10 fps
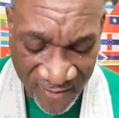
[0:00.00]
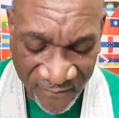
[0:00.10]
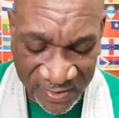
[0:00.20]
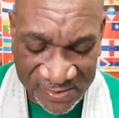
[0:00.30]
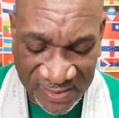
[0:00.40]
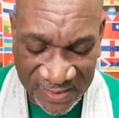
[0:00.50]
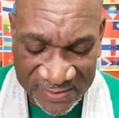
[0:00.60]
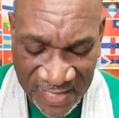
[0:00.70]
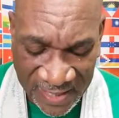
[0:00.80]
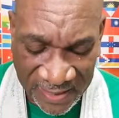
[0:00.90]
Every
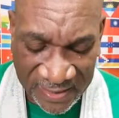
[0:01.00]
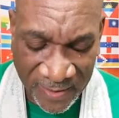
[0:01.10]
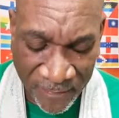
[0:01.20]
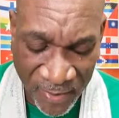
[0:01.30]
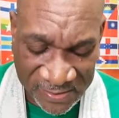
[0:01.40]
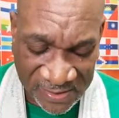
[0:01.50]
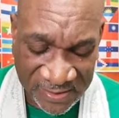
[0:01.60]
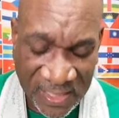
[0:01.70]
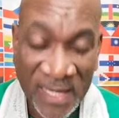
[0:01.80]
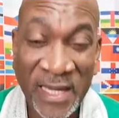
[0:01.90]
satanic
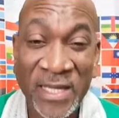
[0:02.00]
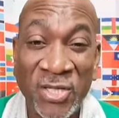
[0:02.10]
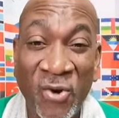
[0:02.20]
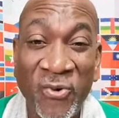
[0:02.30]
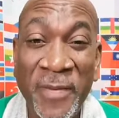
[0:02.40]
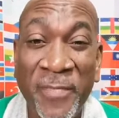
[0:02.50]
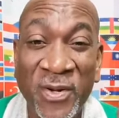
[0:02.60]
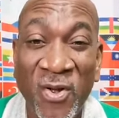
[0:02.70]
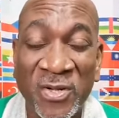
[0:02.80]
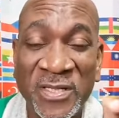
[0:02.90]
deposit in your
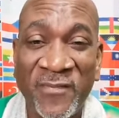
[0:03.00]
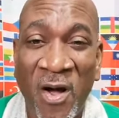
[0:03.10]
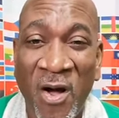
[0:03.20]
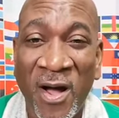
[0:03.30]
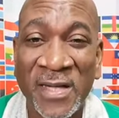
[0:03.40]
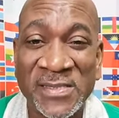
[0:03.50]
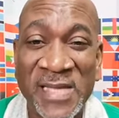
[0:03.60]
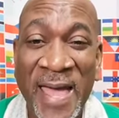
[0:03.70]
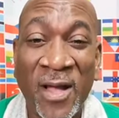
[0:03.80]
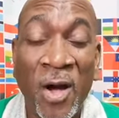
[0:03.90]
reproductive
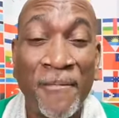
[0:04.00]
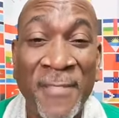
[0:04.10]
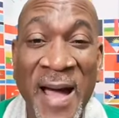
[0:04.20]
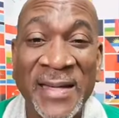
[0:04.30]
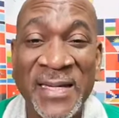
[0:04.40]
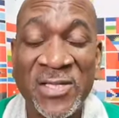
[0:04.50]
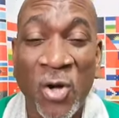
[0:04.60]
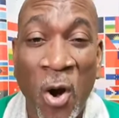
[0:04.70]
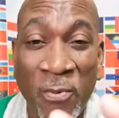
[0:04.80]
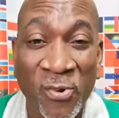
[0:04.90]
organs, I command it
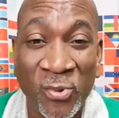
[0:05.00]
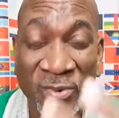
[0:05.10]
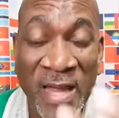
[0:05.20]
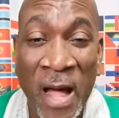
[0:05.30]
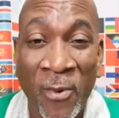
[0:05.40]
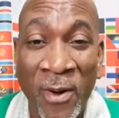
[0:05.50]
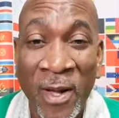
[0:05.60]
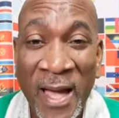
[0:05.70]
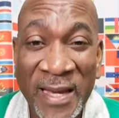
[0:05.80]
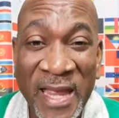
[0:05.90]
to uproot now.
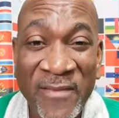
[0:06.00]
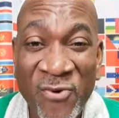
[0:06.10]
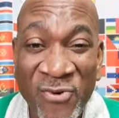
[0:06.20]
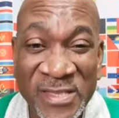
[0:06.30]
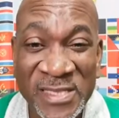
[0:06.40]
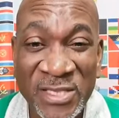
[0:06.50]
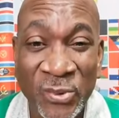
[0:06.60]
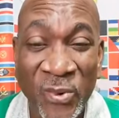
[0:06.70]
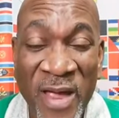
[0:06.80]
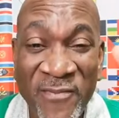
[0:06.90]
And every
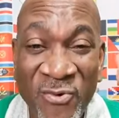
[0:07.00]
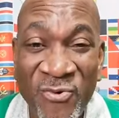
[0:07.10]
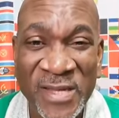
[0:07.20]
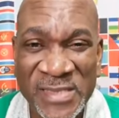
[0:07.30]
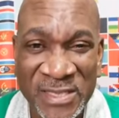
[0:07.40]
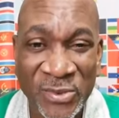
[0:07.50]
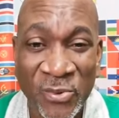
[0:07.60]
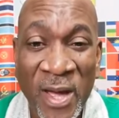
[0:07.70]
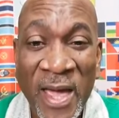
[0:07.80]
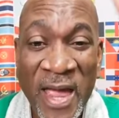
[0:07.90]
residue, every
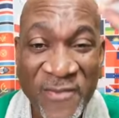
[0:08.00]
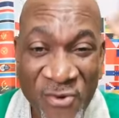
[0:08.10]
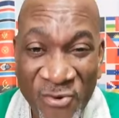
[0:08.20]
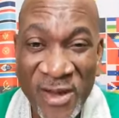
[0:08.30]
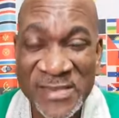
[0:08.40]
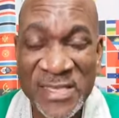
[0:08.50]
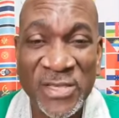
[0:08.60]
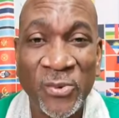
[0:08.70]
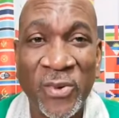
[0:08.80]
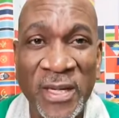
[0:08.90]
residue, every
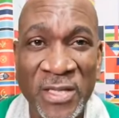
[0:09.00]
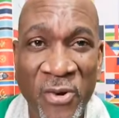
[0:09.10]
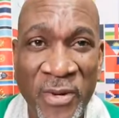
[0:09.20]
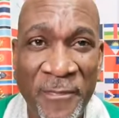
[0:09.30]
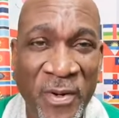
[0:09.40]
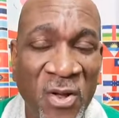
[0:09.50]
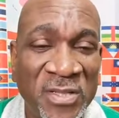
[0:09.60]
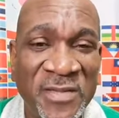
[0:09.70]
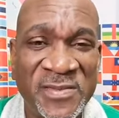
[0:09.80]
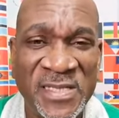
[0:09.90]
residue in your
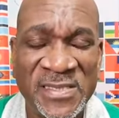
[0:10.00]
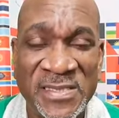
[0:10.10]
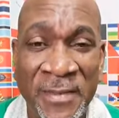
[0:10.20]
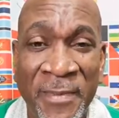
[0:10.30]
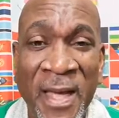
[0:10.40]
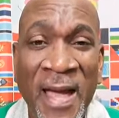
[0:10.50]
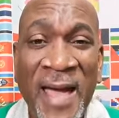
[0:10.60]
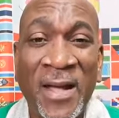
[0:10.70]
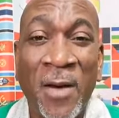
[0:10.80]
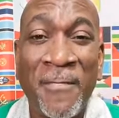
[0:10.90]
reproductive system,
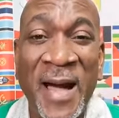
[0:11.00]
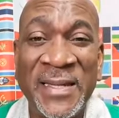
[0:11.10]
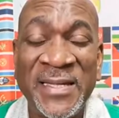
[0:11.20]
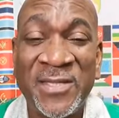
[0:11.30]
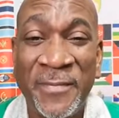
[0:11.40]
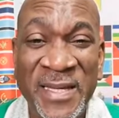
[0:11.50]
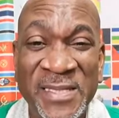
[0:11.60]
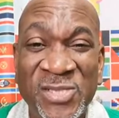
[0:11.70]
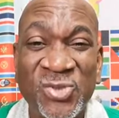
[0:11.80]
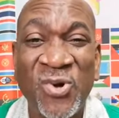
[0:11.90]
I command it to be
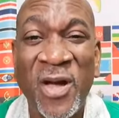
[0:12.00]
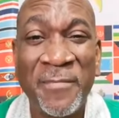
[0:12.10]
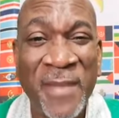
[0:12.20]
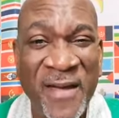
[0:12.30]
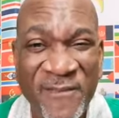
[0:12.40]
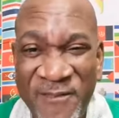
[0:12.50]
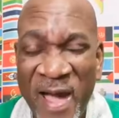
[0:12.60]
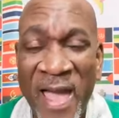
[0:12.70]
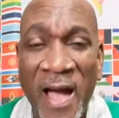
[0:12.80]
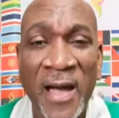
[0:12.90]
destroyed by
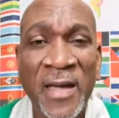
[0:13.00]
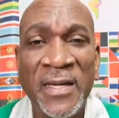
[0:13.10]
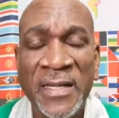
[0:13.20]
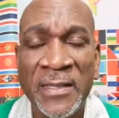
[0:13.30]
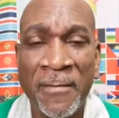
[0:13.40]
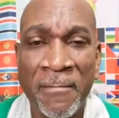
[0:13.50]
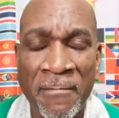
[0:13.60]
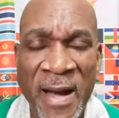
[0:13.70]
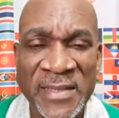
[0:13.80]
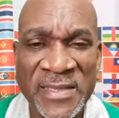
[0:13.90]
fire in the
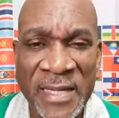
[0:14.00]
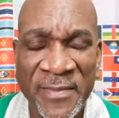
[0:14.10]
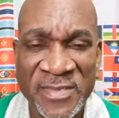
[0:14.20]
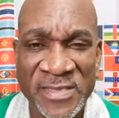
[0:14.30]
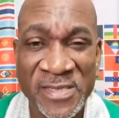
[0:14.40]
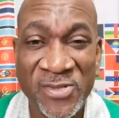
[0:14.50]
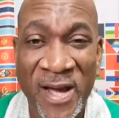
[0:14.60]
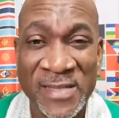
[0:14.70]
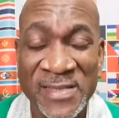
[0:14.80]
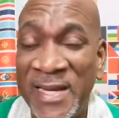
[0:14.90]
mighty name of Jesus
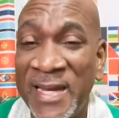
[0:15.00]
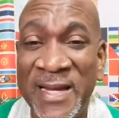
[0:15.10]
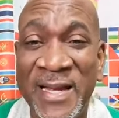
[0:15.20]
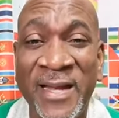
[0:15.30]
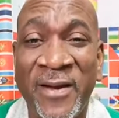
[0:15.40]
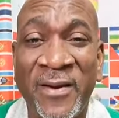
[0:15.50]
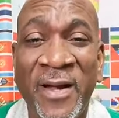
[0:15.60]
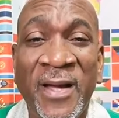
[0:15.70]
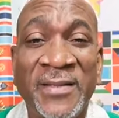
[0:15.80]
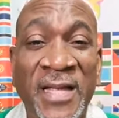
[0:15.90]
Christ. And I
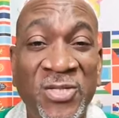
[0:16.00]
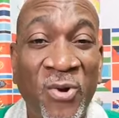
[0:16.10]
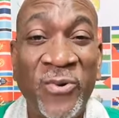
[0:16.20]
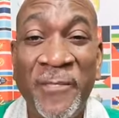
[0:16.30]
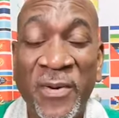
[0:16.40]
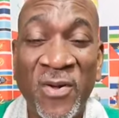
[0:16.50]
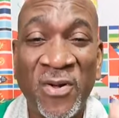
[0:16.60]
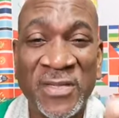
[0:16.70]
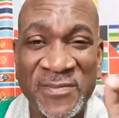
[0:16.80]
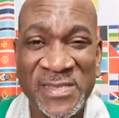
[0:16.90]
declare that your
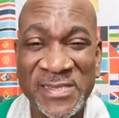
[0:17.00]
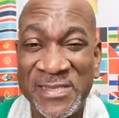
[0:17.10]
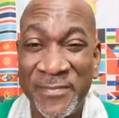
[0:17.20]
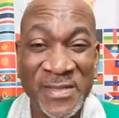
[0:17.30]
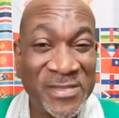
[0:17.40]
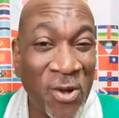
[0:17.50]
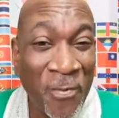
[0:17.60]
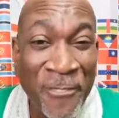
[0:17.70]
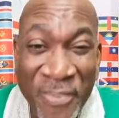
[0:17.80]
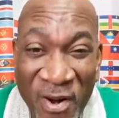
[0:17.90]
reproductive system is
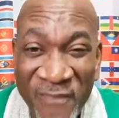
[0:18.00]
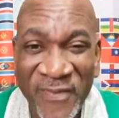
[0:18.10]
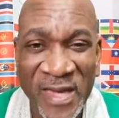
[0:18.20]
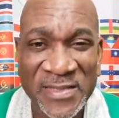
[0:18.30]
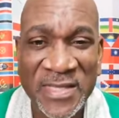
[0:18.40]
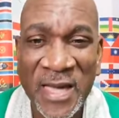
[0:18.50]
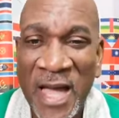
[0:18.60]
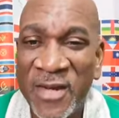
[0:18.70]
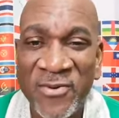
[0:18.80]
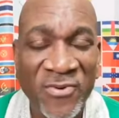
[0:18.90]
now perfect
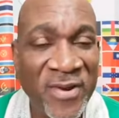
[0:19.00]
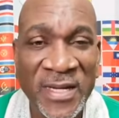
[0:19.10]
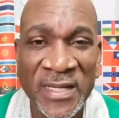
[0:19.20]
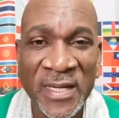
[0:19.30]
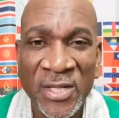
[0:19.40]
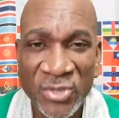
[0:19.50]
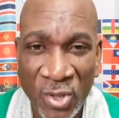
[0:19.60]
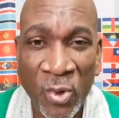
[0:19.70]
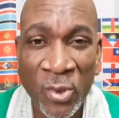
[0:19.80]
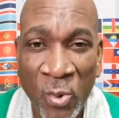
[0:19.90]
and ready to
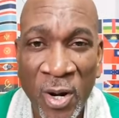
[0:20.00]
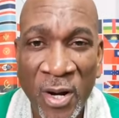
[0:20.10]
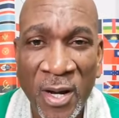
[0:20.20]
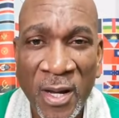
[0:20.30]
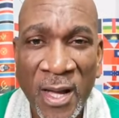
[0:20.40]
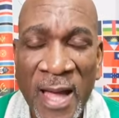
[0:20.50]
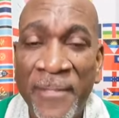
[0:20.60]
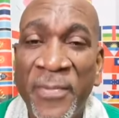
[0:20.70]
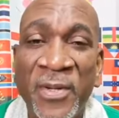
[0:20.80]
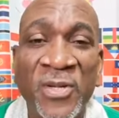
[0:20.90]
go to work
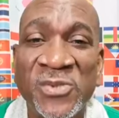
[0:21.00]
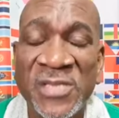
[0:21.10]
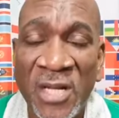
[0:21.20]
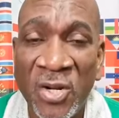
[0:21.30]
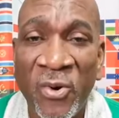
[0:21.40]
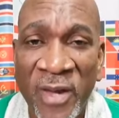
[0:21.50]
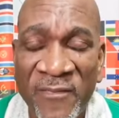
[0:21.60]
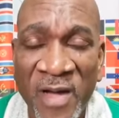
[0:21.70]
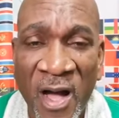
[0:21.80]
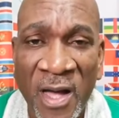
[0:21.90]
and produce the glory
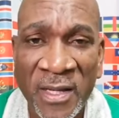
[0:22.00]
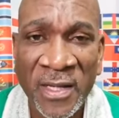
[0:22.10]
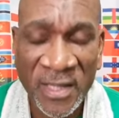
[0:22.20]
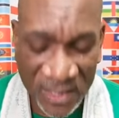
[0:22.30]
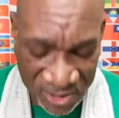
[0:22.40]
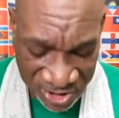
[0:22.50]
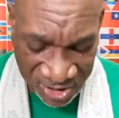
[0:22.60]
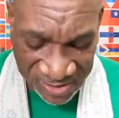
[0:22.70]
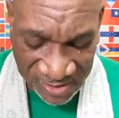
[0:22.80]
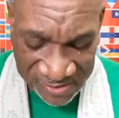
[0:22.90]
of God in
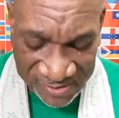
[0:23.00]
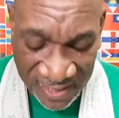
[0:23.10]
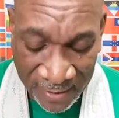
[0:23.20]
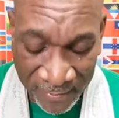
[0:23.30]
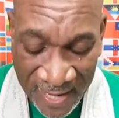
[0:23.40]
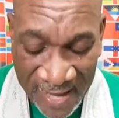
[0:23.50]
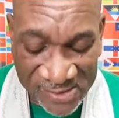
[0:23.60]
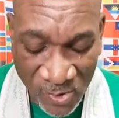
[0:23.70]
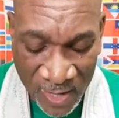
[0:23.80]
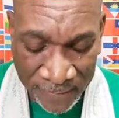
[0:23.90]
Jesus' name.
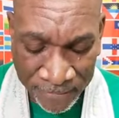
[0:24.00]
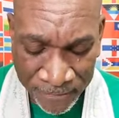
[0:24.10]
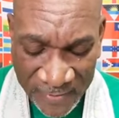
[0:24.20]
Last one.